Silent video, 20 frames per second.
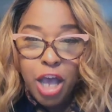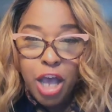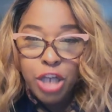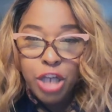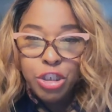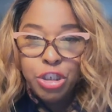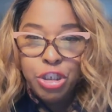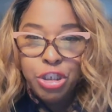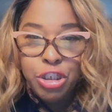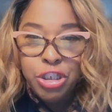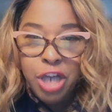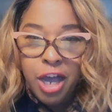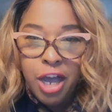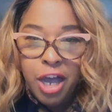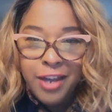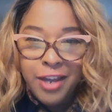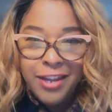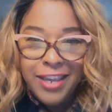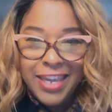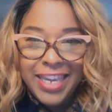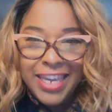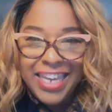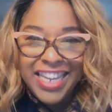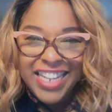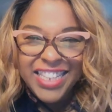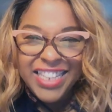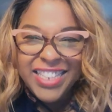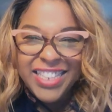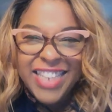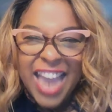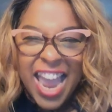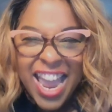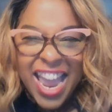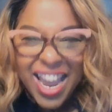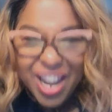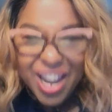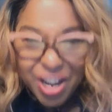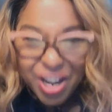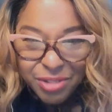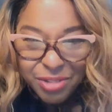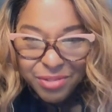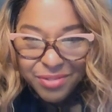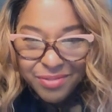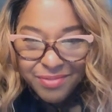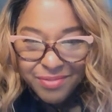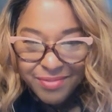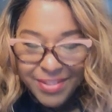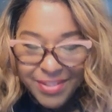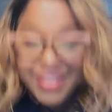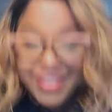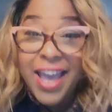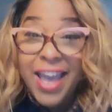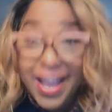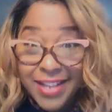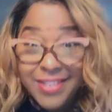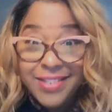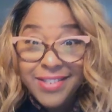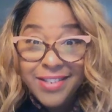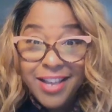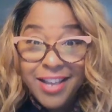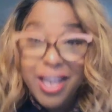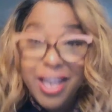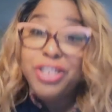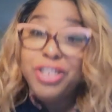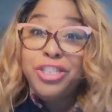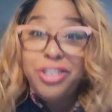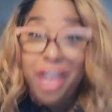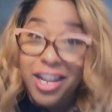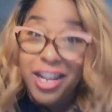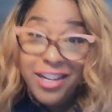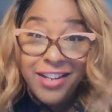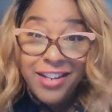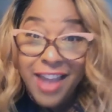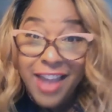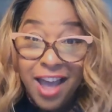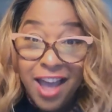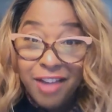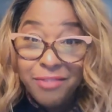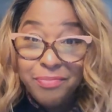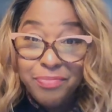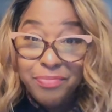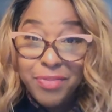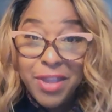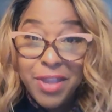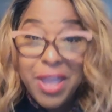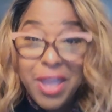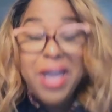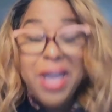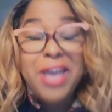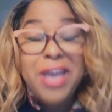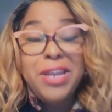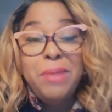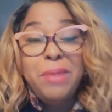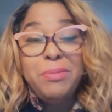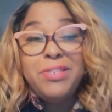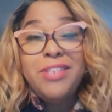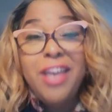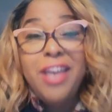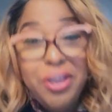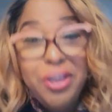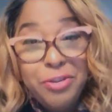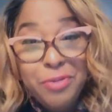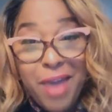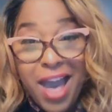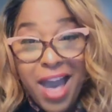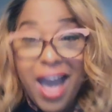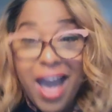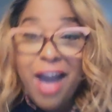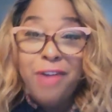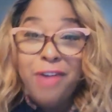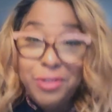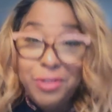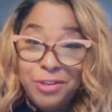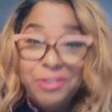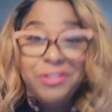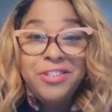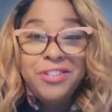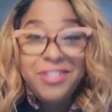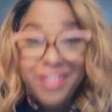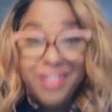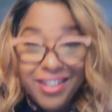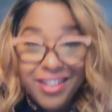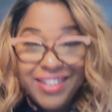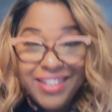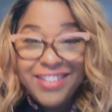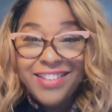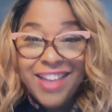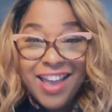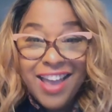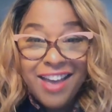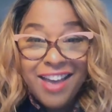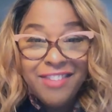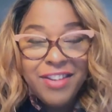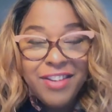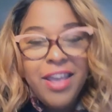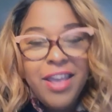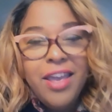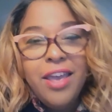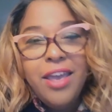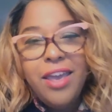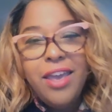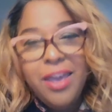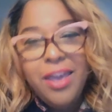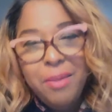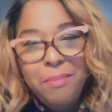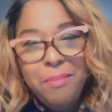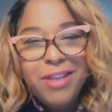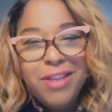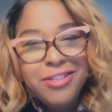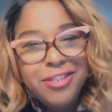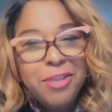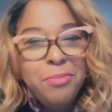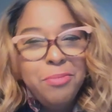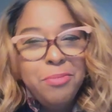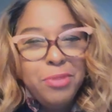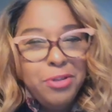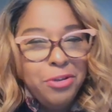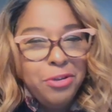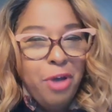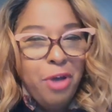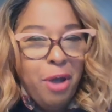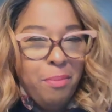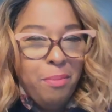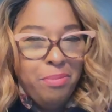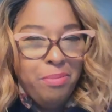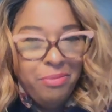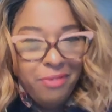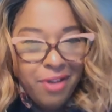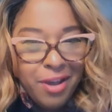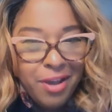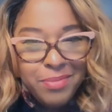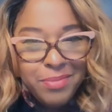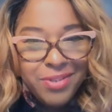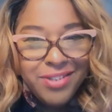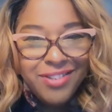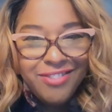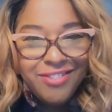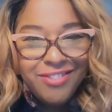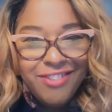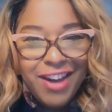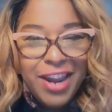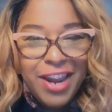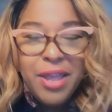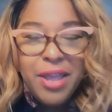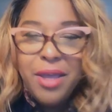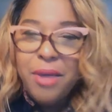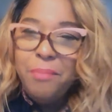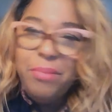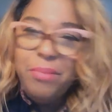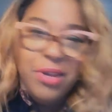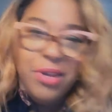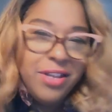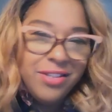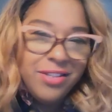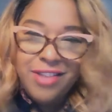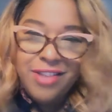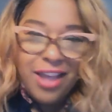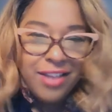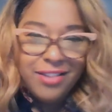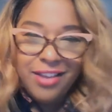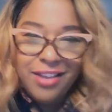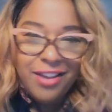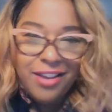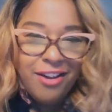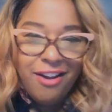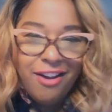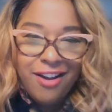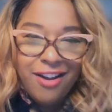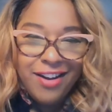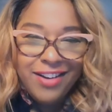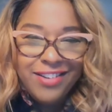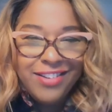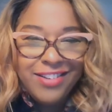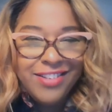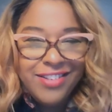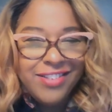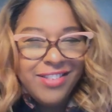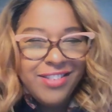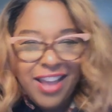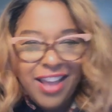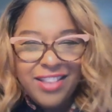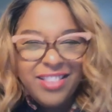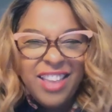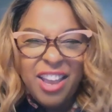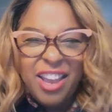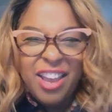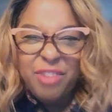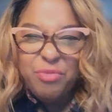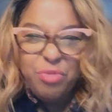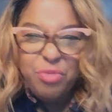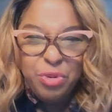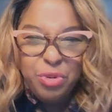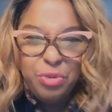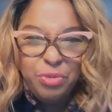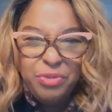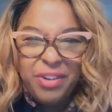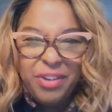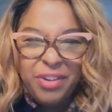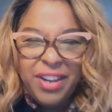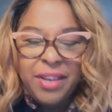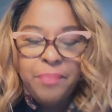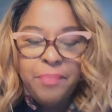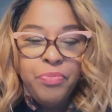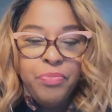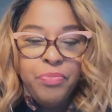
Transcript: Shut it down. Yes, shut it down. And I'm going to tell you, how do you shut it down? It may seem a little abrupt, right? But it's not that hard and it's not that rude, right?